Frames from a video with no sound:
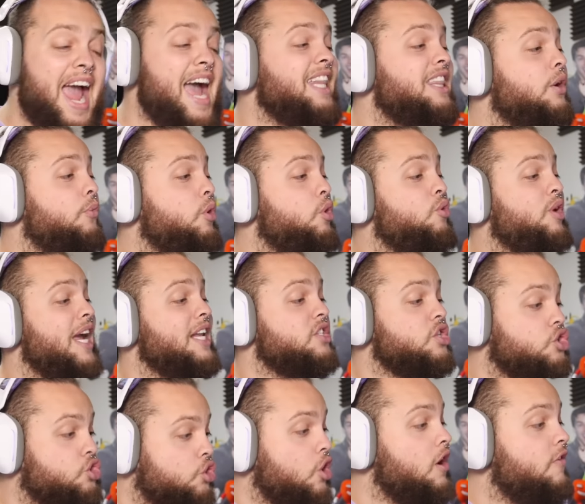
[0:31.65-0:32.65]
and the winner gets
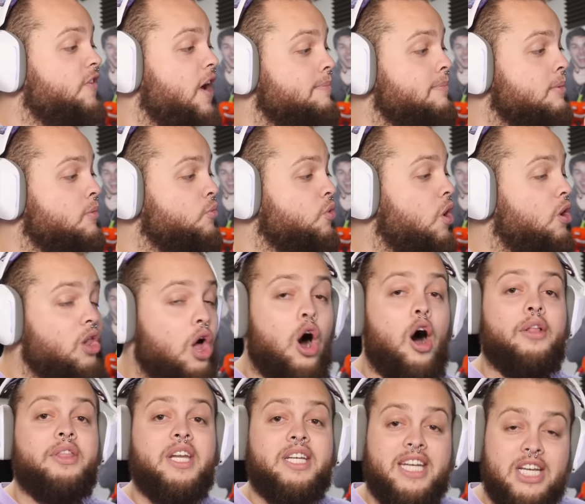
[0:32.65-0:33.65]
the certified meme roll
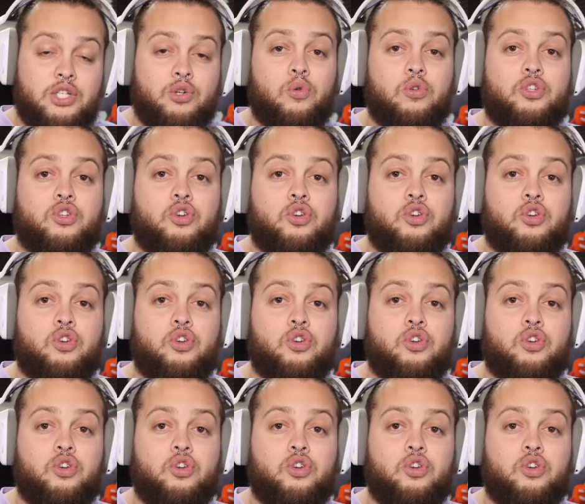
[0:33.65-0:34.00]
on the Discord